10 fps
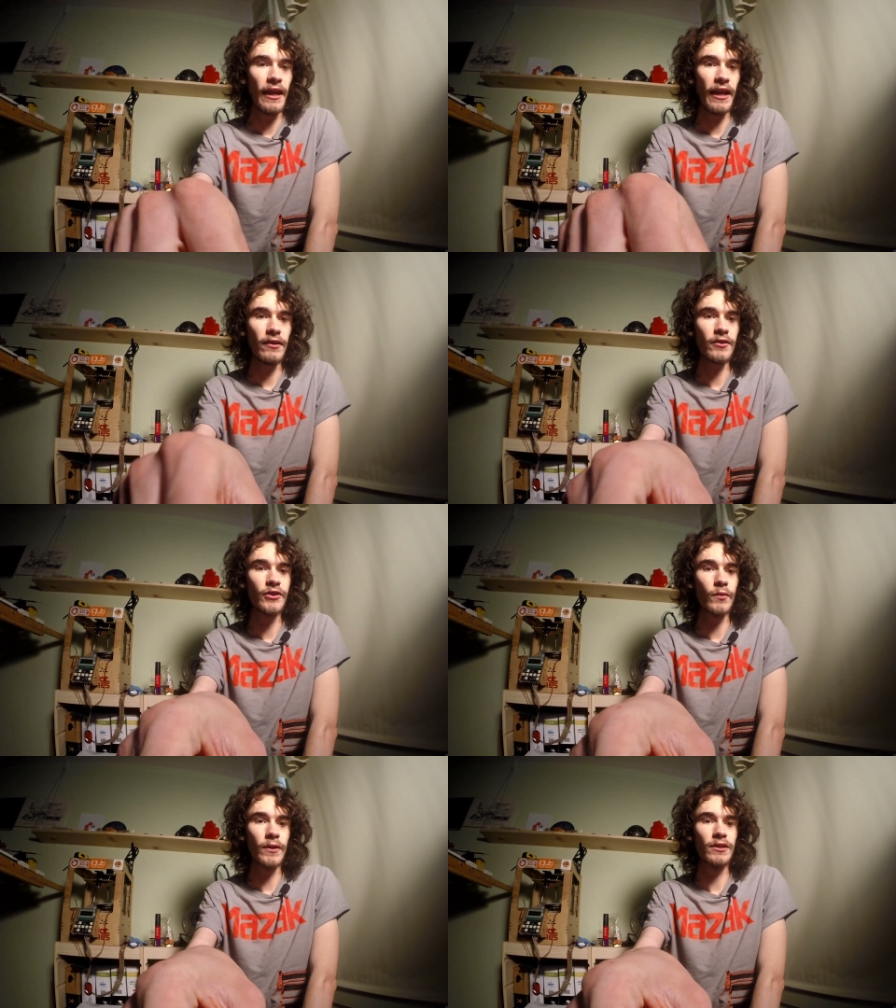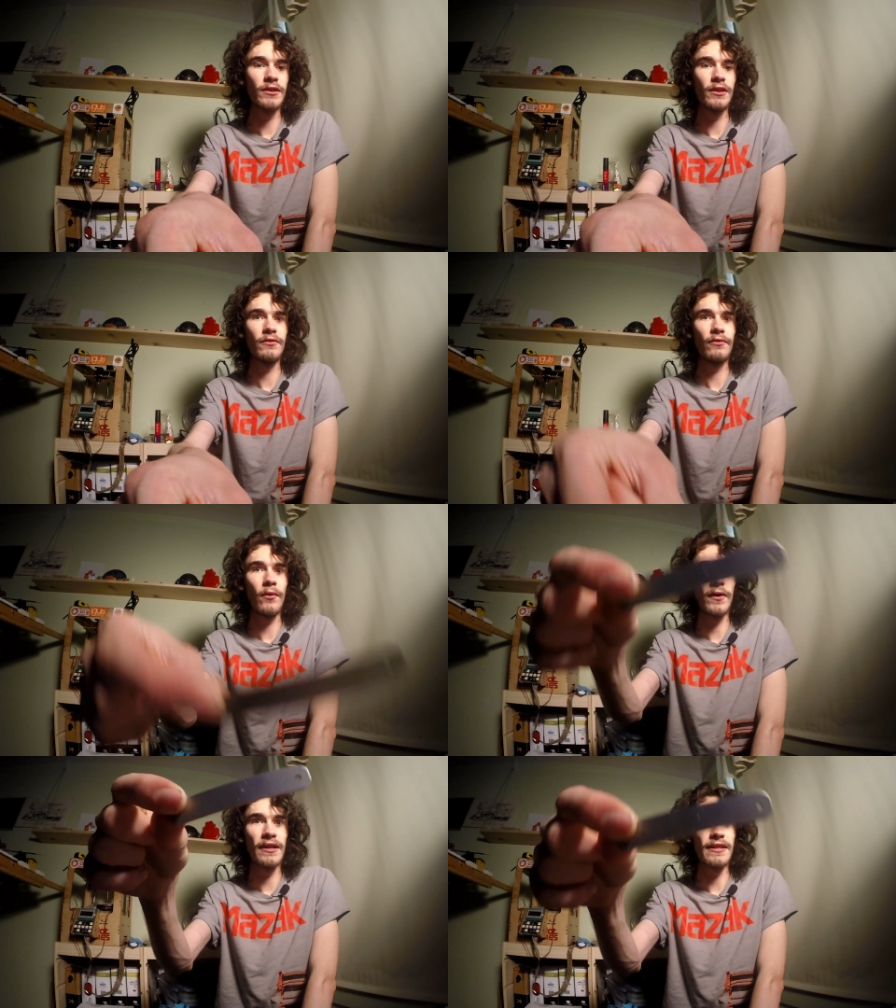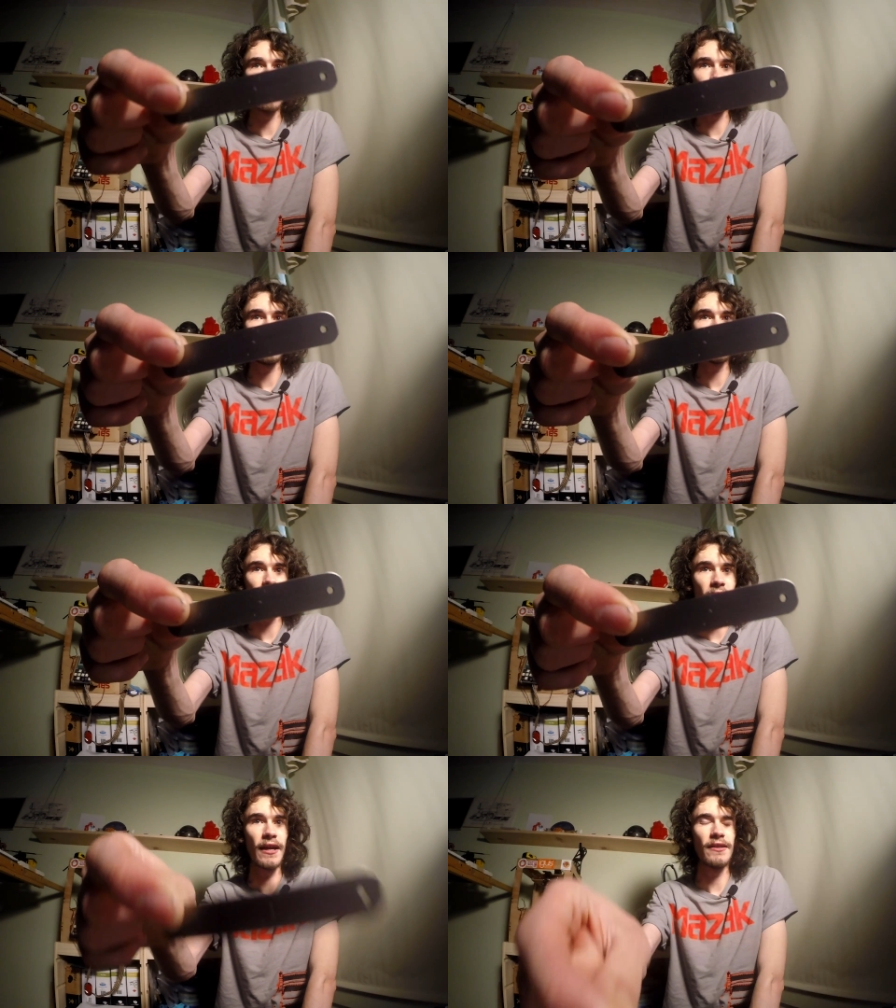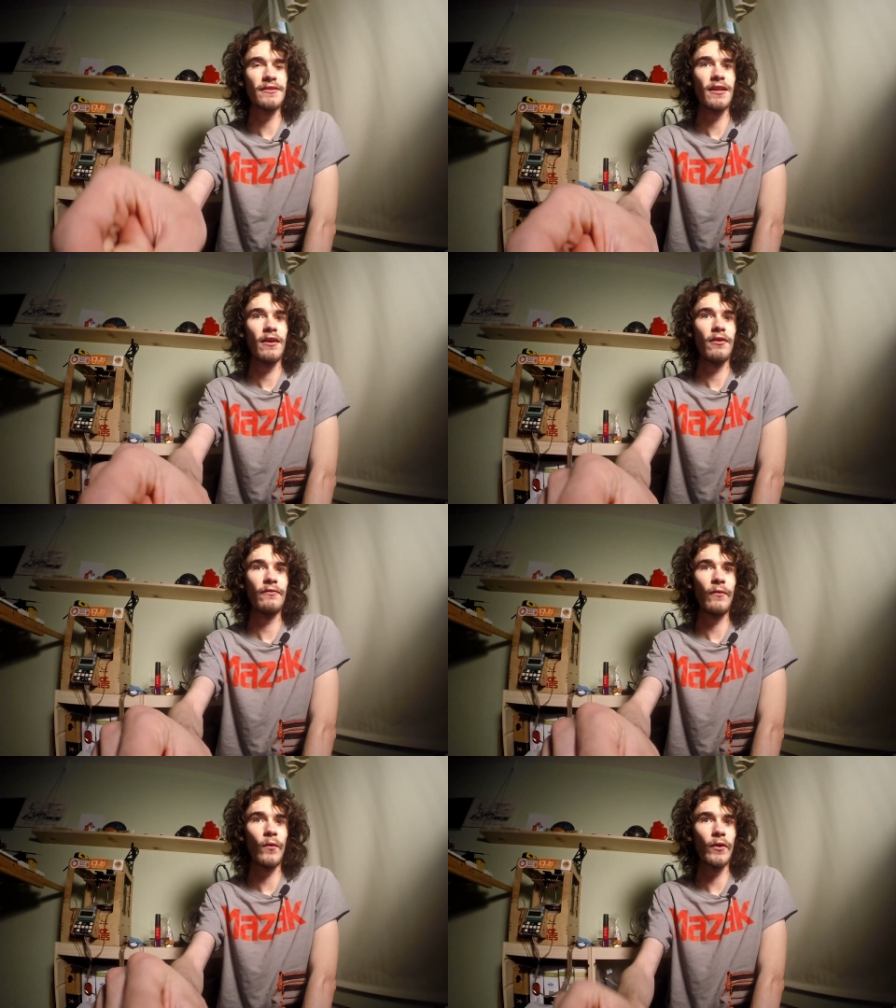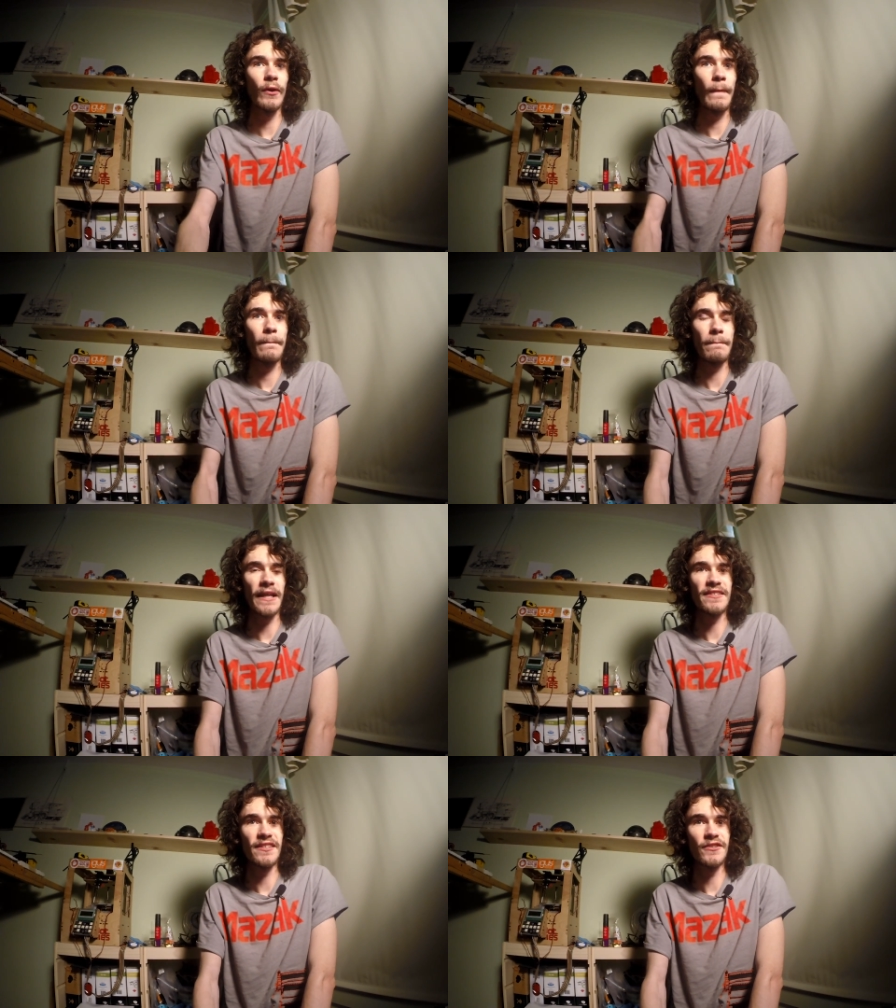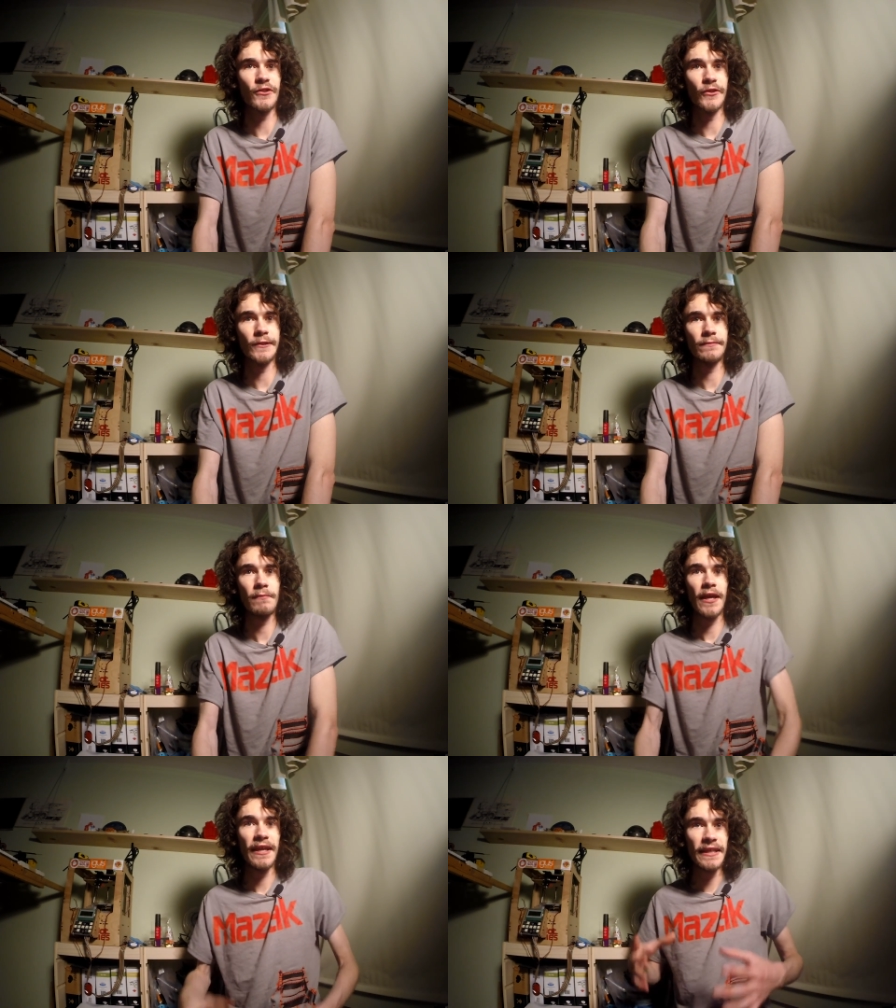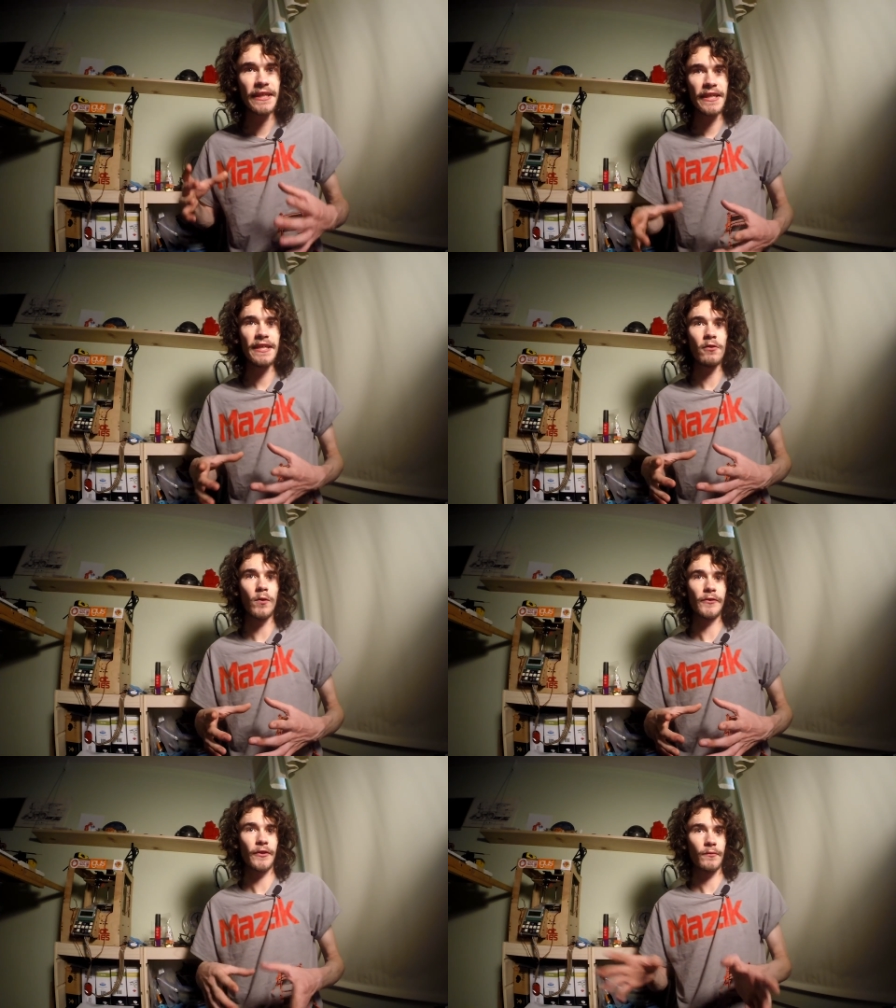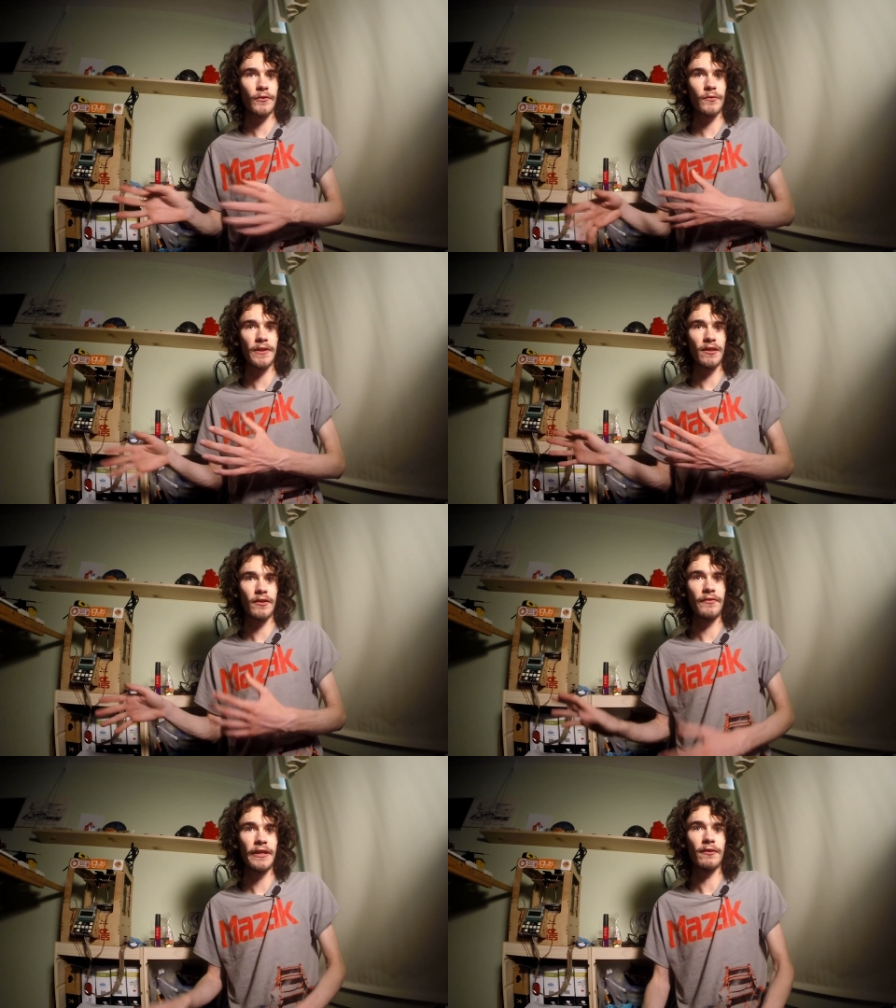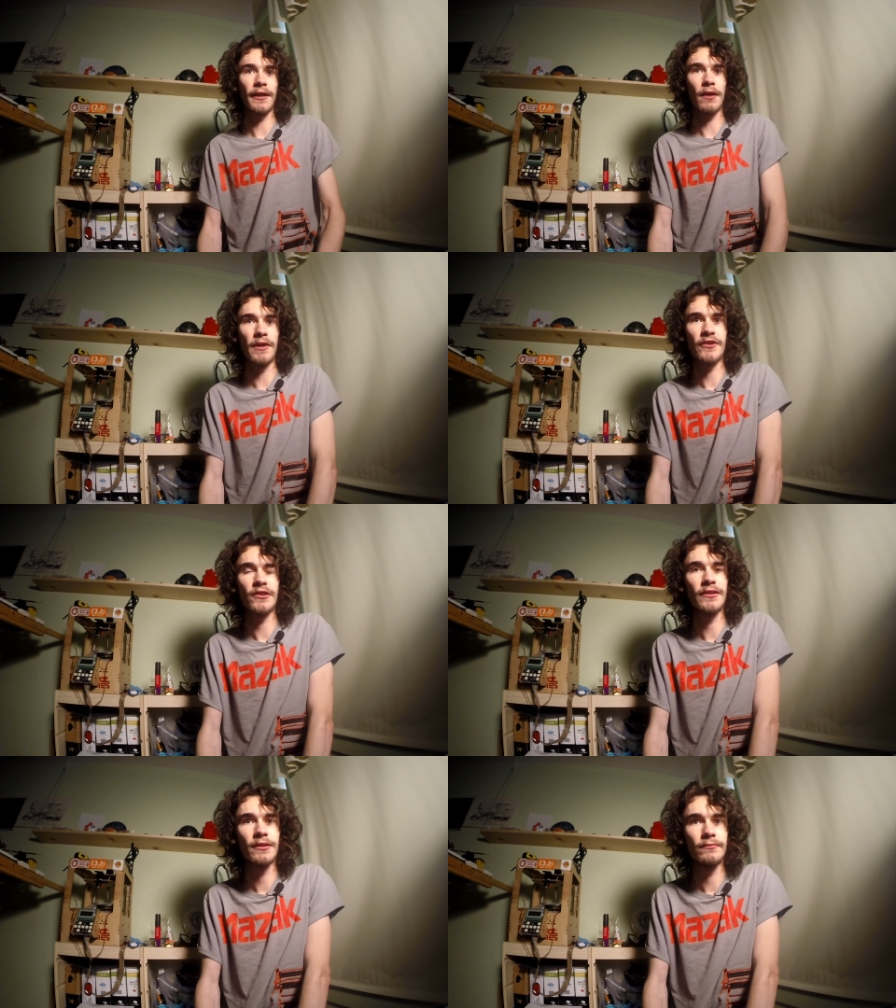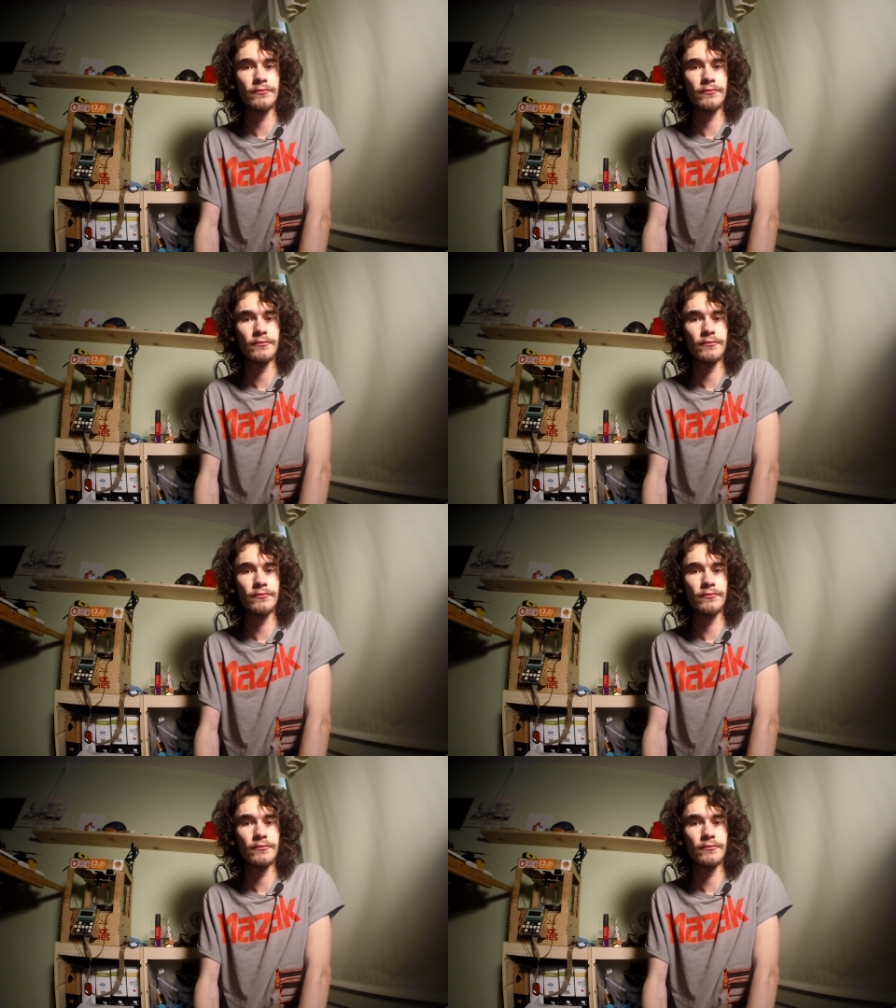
and also works good for these guys for my sister's key holder, which will be another video like I mentioned.